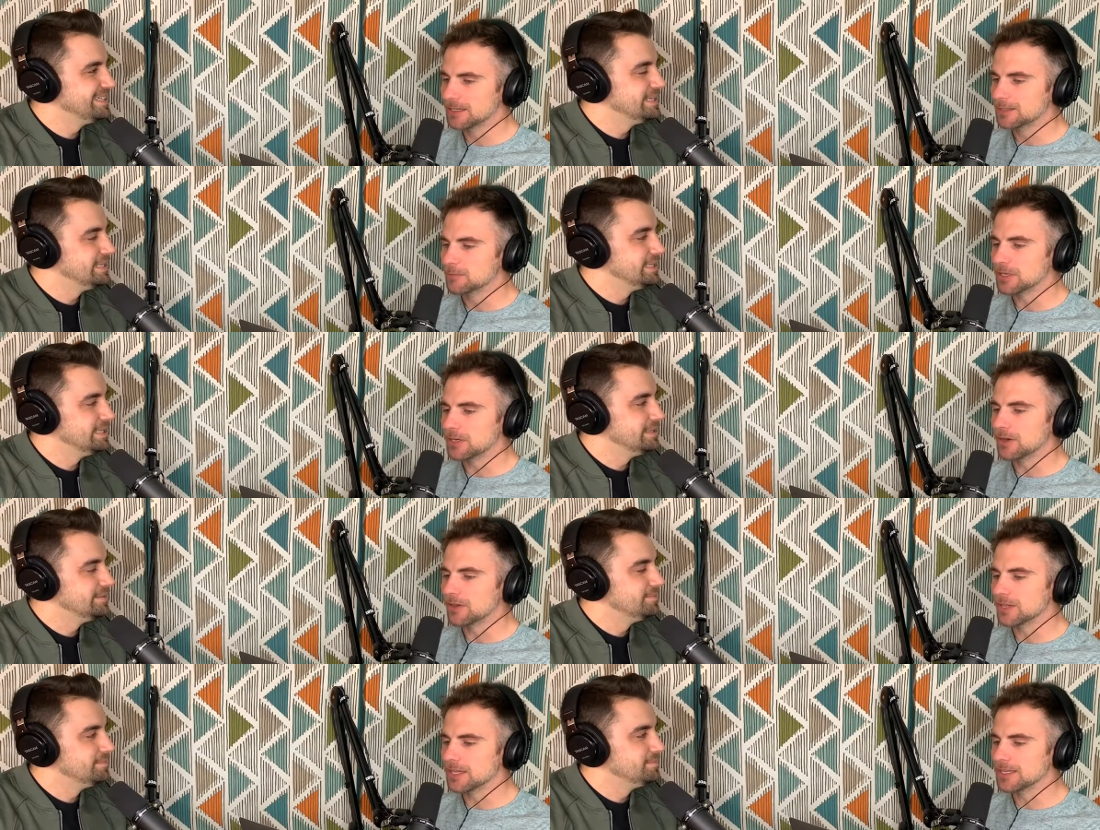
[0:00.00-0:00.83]
Speaker 1: But
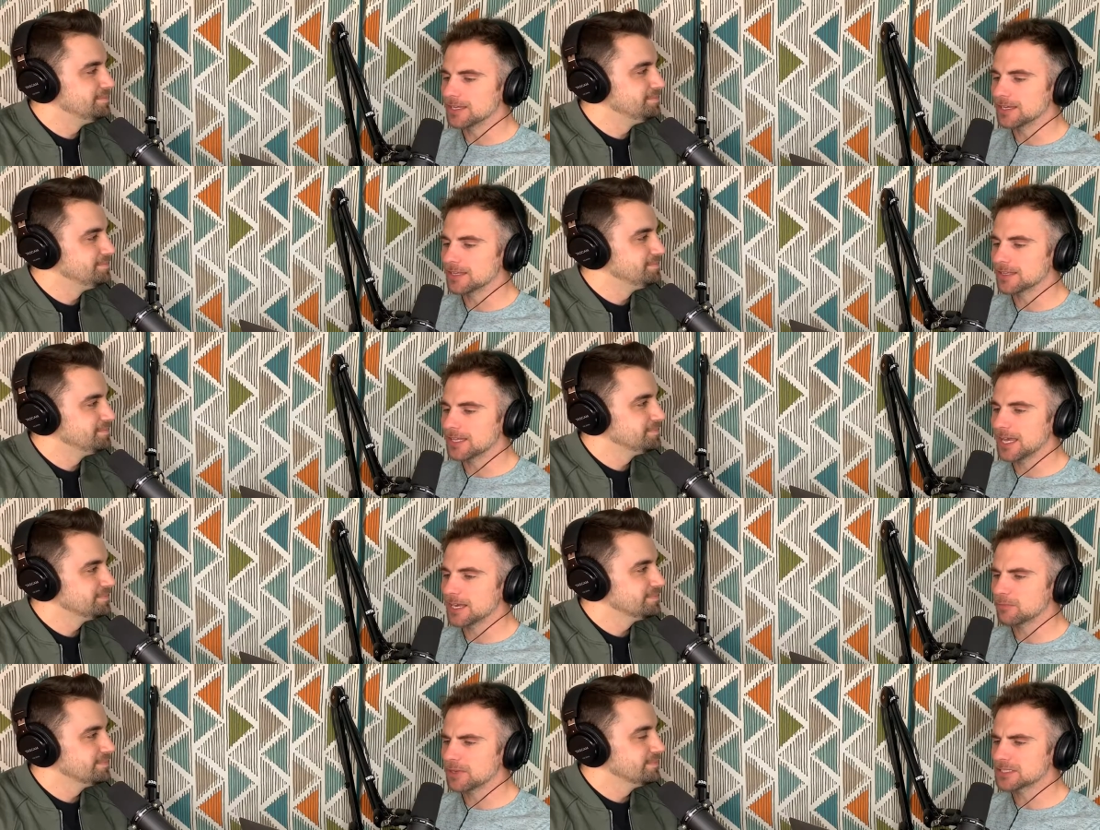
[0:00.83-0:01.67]
no, they
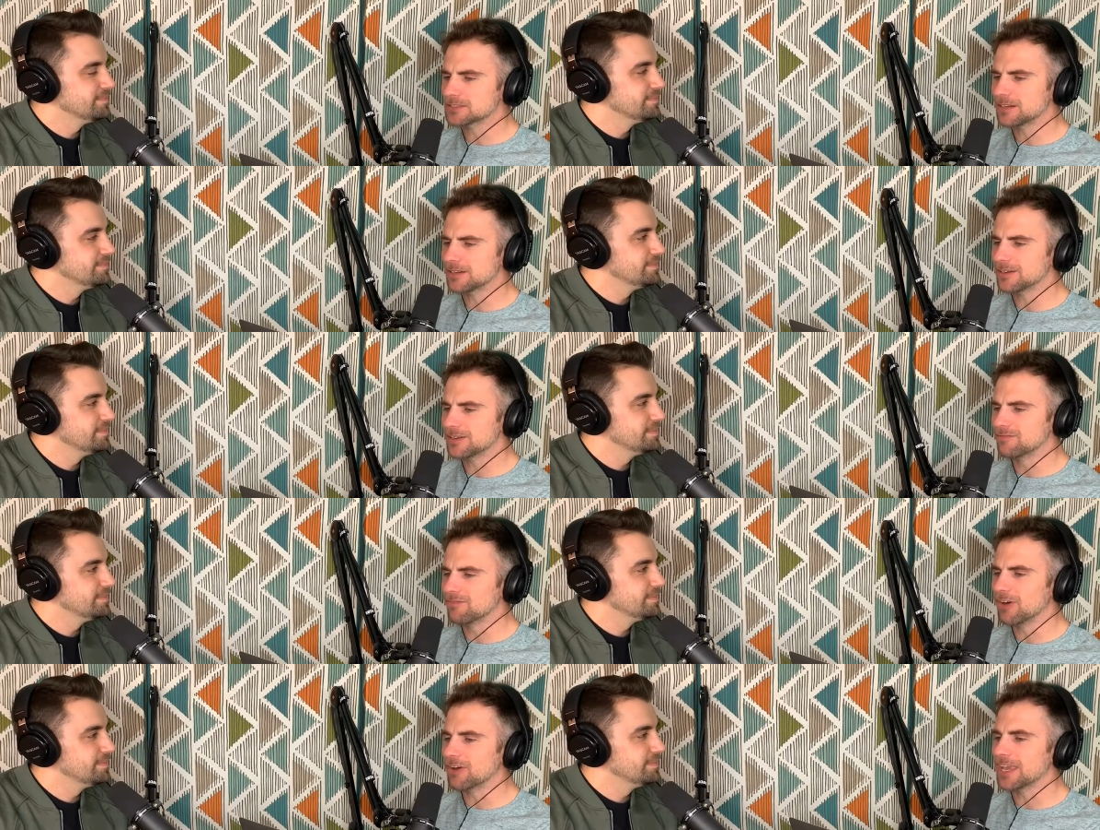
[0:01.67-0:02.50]
had a big song called
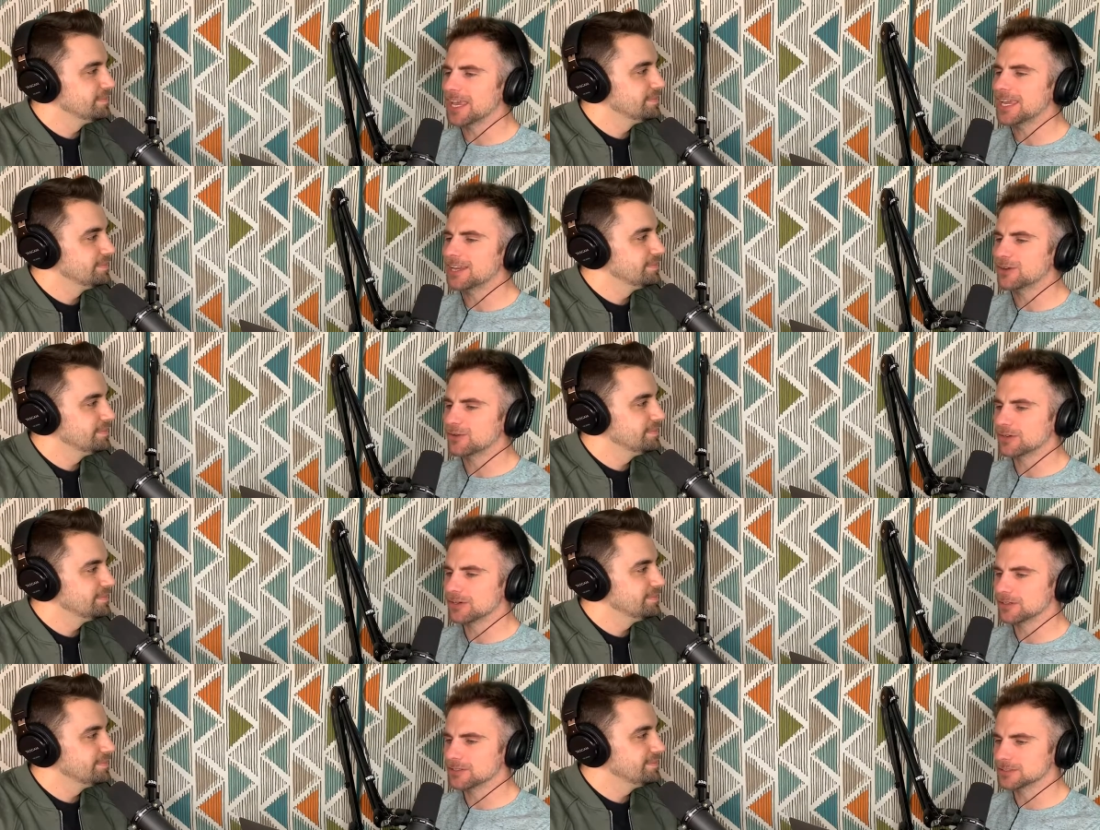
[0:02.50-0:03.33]
Volcano
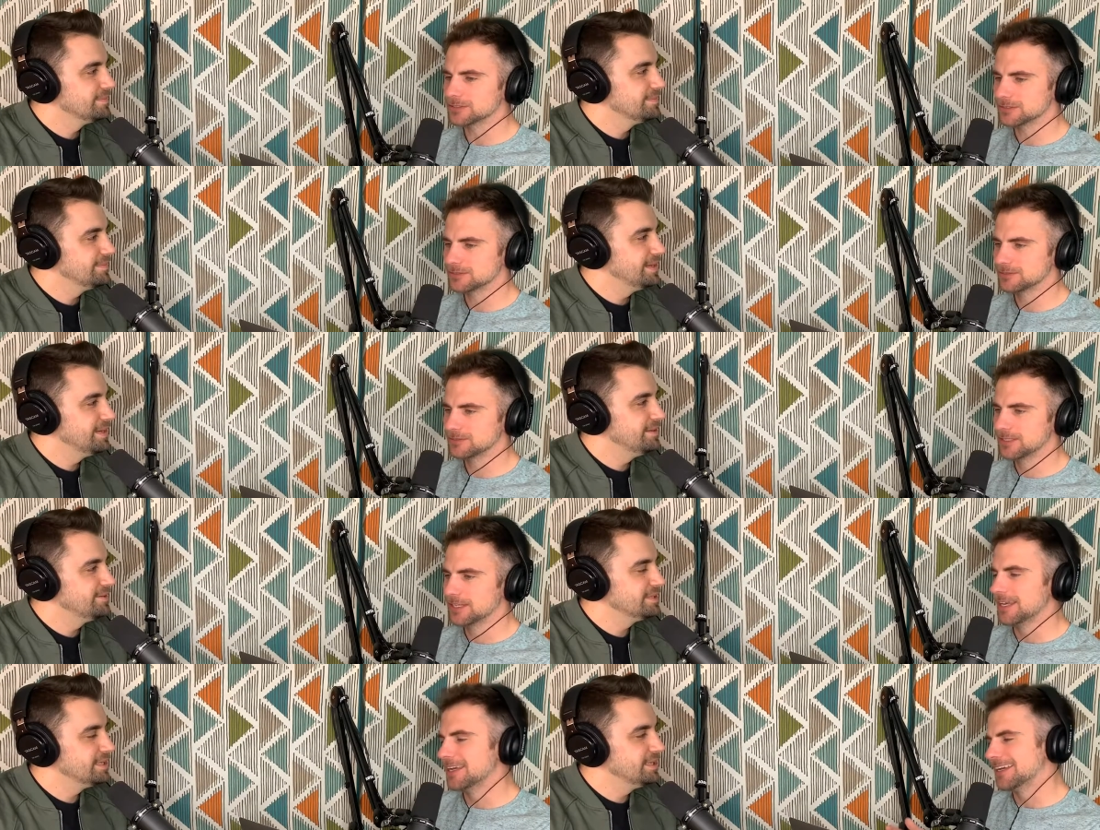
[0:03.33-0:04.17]
Girls. Oh,
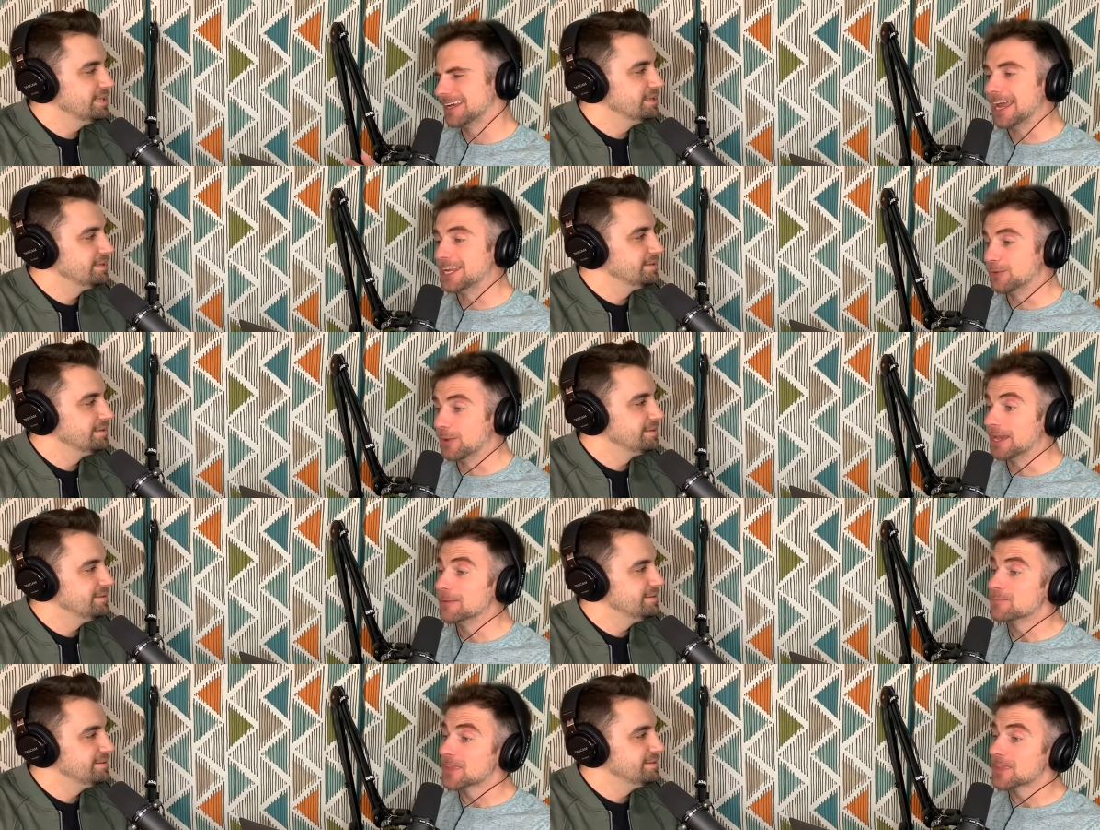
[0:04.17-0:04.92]
okay. Anyway,